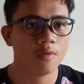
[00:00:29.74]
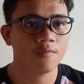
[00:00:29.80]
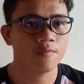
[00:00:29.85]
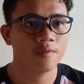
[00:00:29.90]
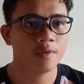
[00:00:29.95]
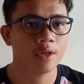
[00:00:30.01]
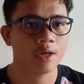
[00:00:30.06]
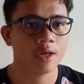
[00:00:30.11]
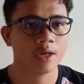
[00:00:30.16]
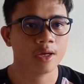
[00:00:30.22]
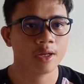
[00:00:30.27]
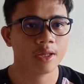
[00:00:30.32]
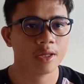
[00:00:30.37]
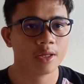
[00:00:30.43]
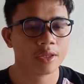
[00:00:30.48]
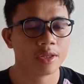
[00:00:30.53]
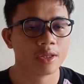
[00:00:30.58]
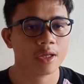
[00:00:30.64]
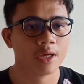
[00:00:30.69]
the
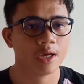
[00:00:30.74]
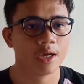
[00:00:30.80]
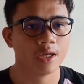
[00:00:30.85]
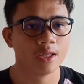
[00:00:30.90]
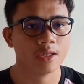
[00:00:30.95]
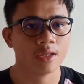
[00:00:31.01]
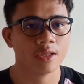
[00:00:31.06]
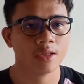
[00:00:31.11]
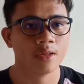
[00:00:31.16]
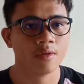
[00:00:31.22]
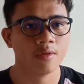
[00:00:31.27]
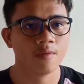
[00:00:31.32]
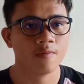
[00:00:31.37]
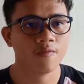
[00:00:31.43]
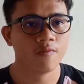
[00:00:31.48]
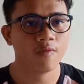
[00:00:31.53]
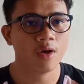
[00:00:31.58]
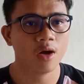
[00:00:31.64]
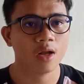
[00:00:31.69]
risk and
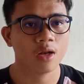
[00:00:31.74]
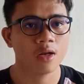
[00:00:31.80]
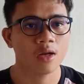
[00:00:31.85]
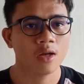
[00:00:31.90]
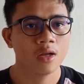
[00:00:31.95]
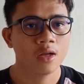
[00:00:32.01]
fall